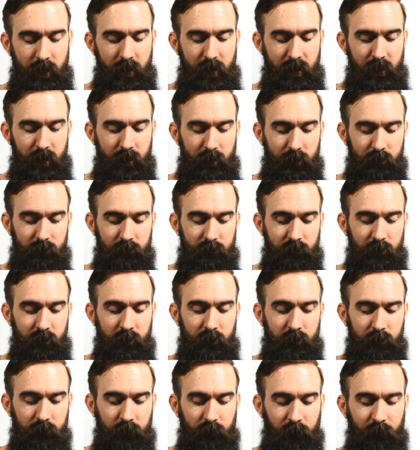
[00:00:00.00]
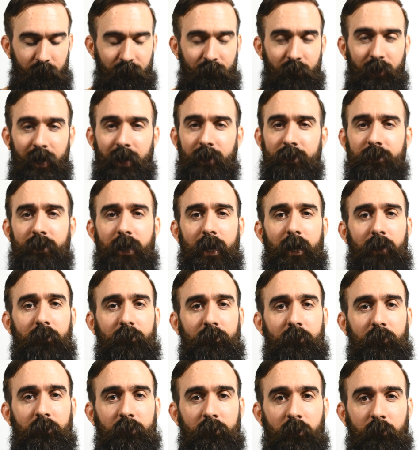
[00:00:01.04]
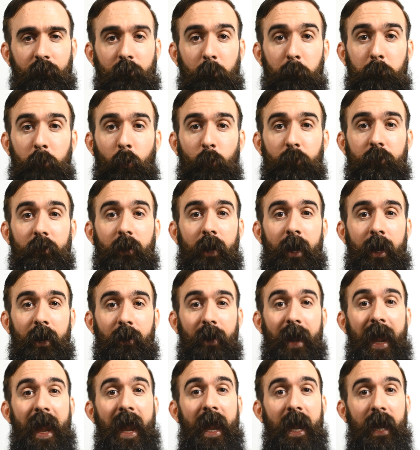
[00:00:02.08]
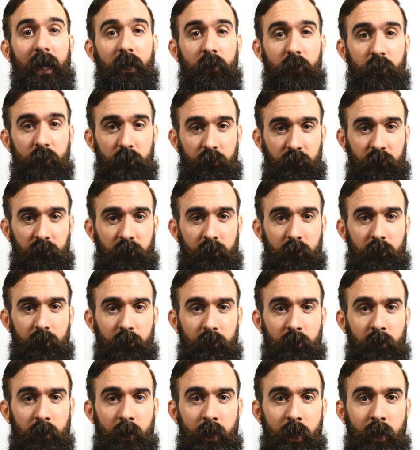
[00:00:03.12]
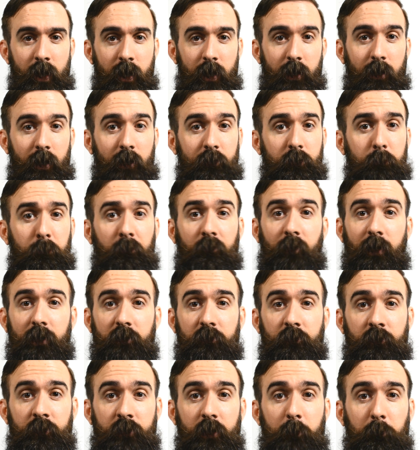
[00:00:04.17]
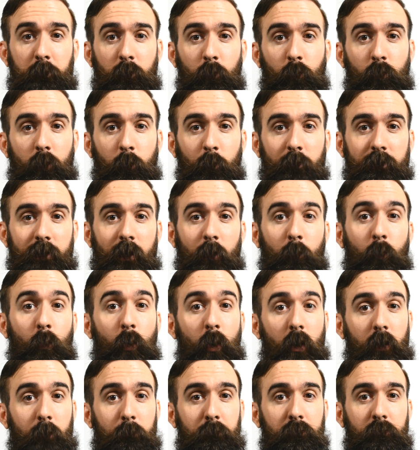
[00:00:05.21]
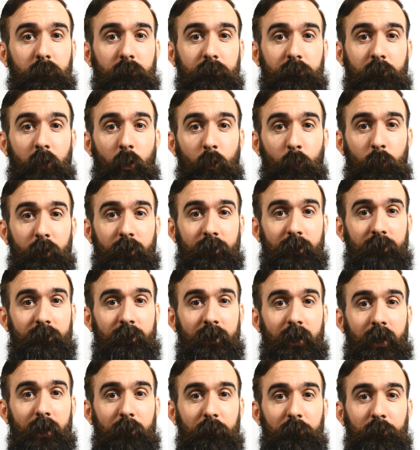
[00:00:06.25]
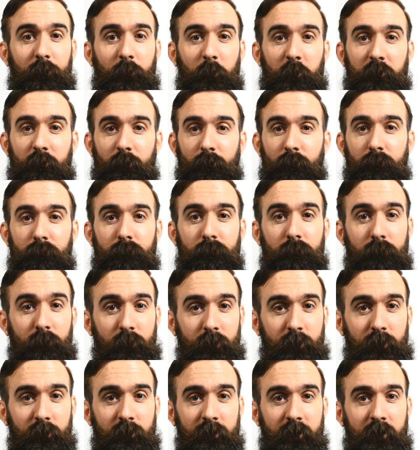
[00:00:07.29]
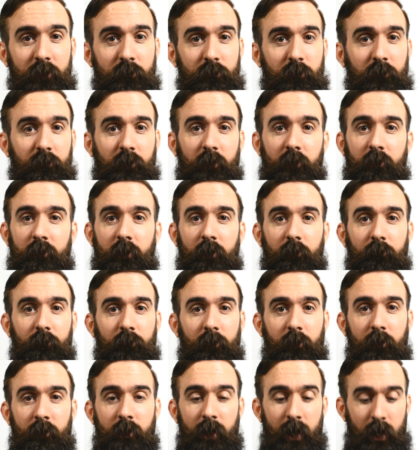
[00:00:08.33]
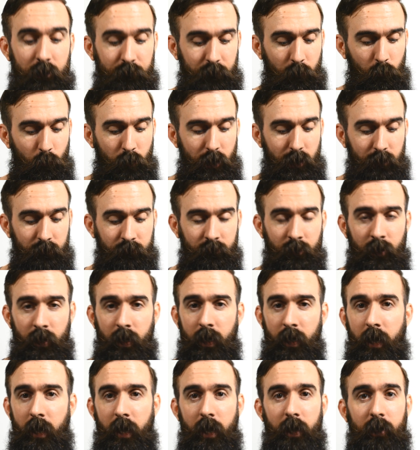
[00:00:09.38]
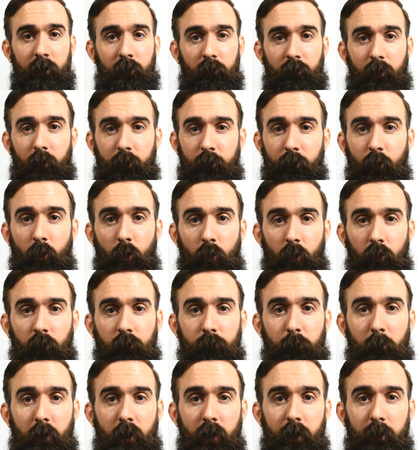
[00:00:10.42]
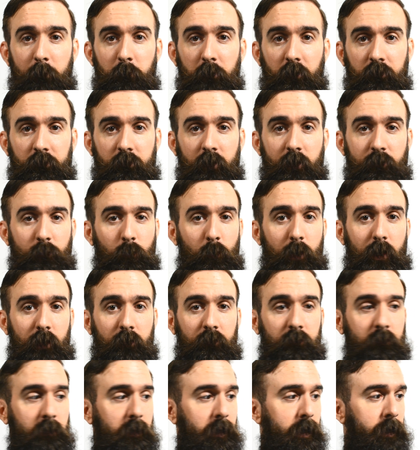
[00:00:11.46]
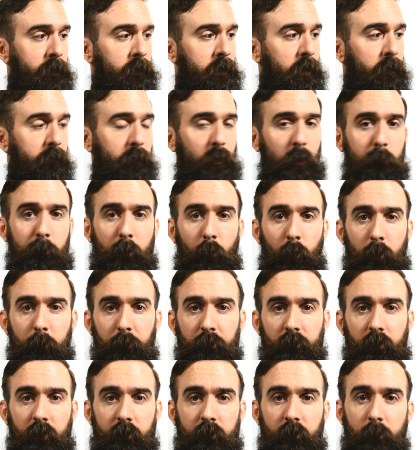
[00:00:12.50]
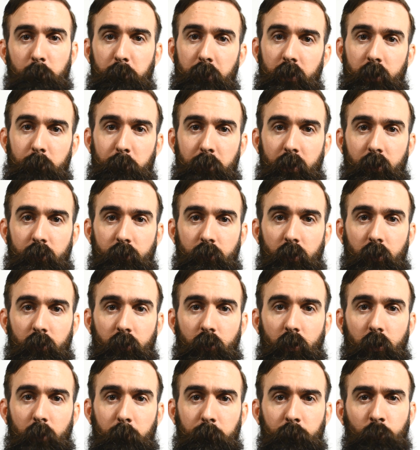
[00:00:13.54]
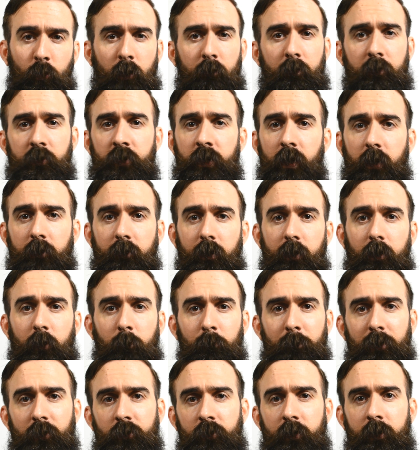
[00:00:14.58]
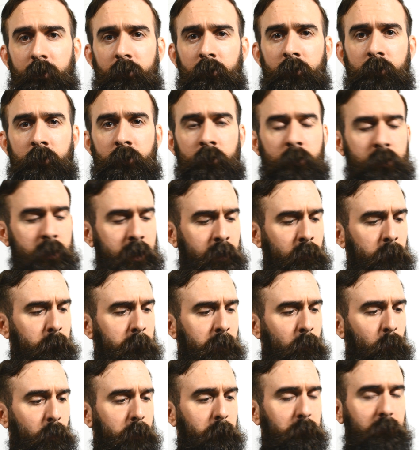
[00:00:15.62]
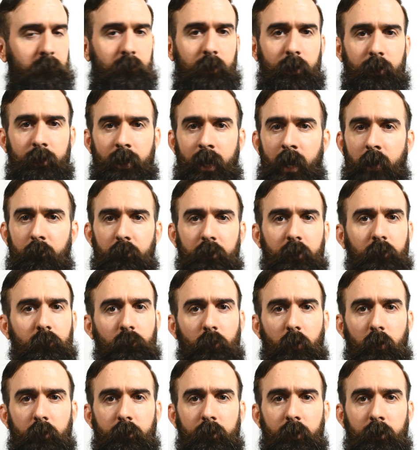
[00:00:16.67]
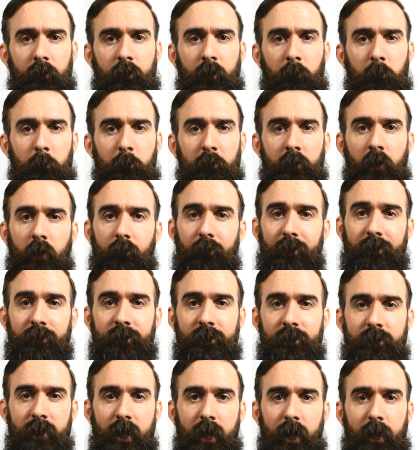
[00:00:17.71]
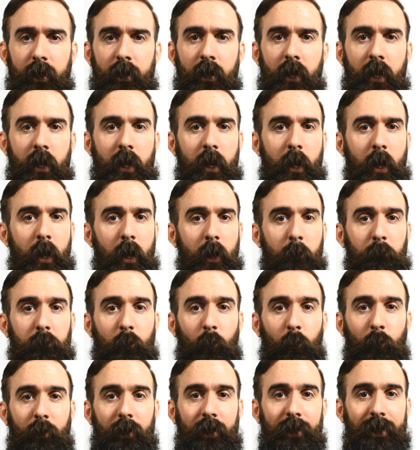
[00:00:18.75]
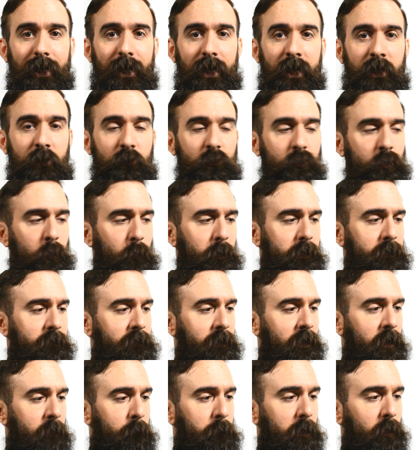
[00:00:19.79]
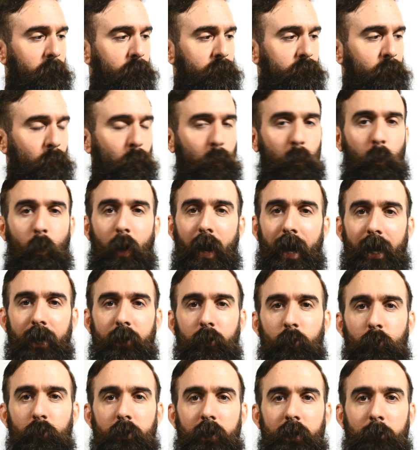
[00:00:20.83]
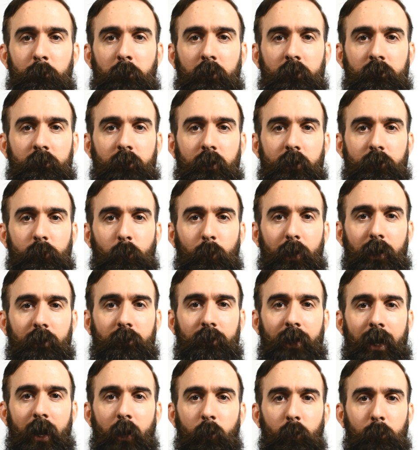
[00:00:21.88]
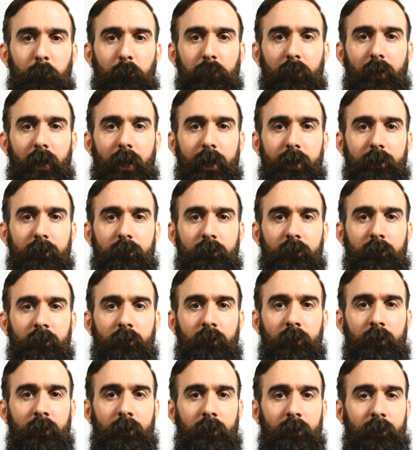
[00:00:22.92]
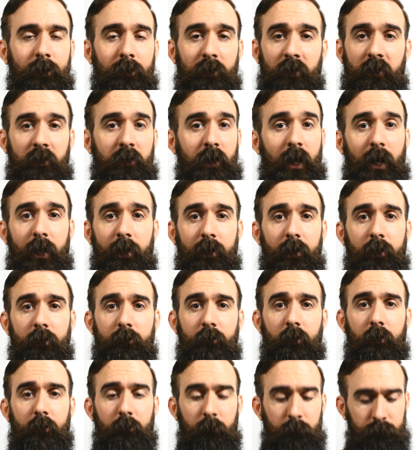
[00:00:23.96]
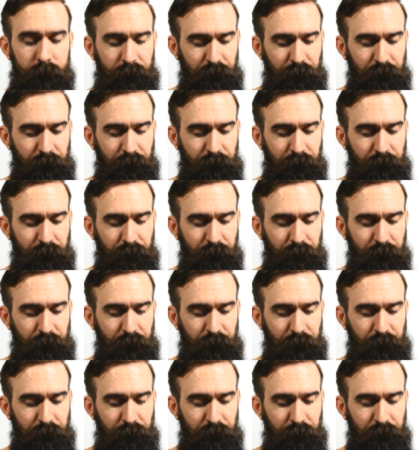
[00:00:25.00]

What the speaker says: and it is fantastic stuff for both your hair and your skin. It actually provides sheep's wool with that waterproof coating that they have, so it's a really interesting thing for it to have in wax. And it's found in all of my mustache wax that I carry on my website, thebeardbaron.com. So if you haven't checked that out, make sure you check out my website. Everything's on there that I'm going to be covering today. But we're going to get into it about why you need mustache wax, how to apply it, and how to get it done.